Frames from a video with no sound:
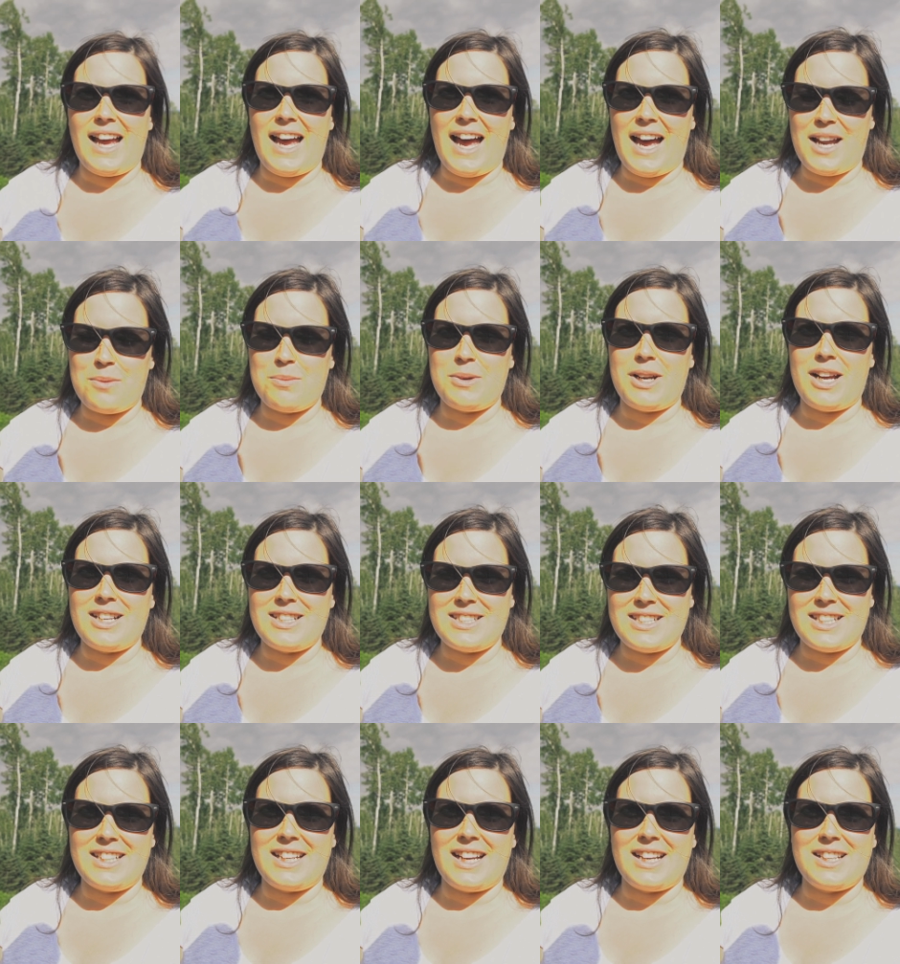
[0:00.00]
Adam and I
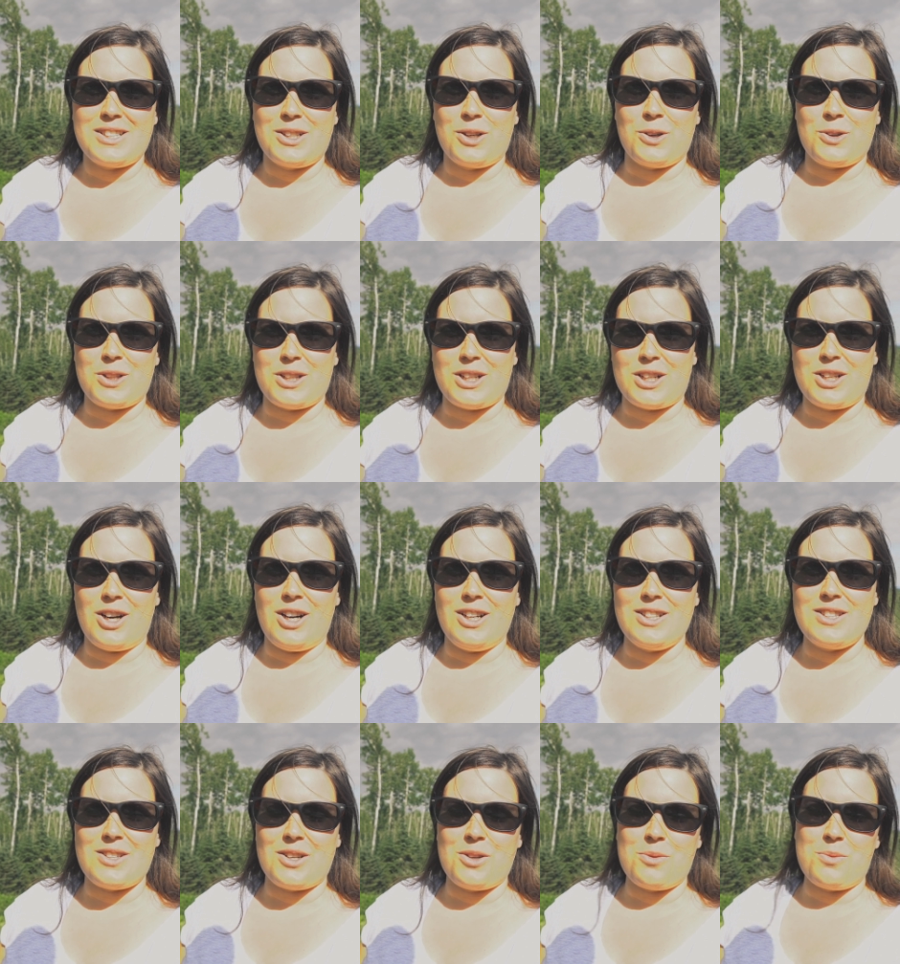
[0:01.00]
did get to go to the
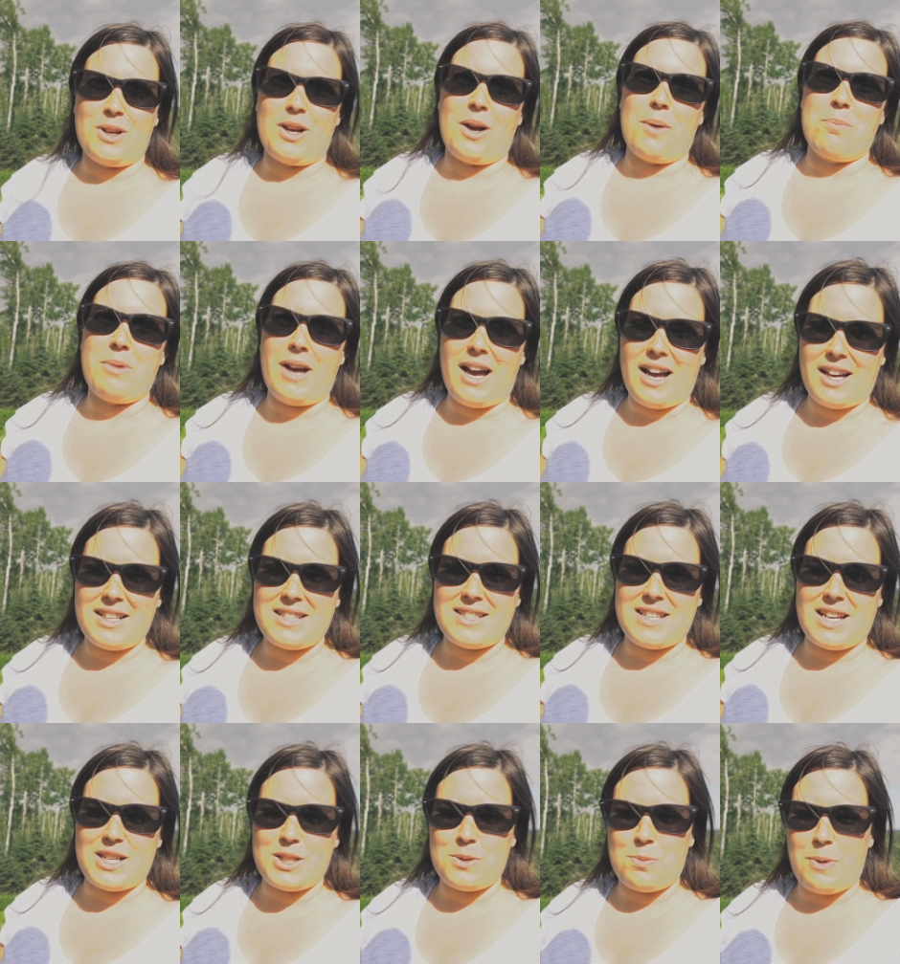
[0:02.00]
concert and we got
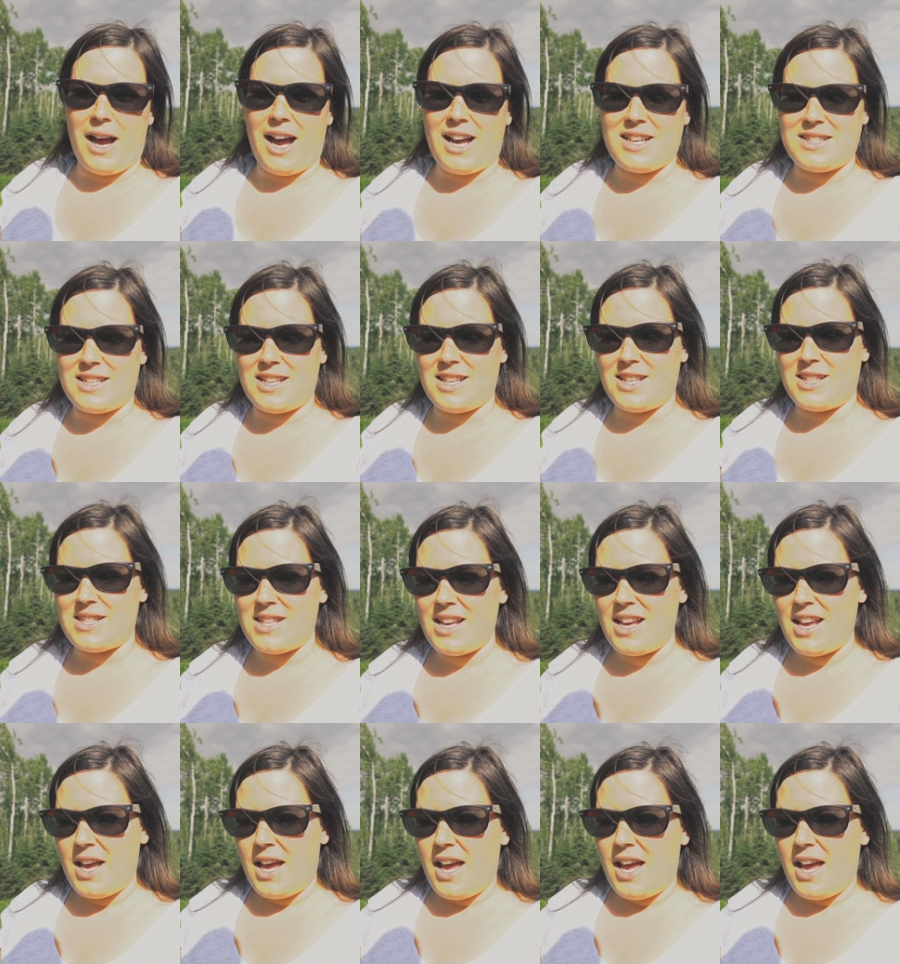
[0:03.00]
backstage passes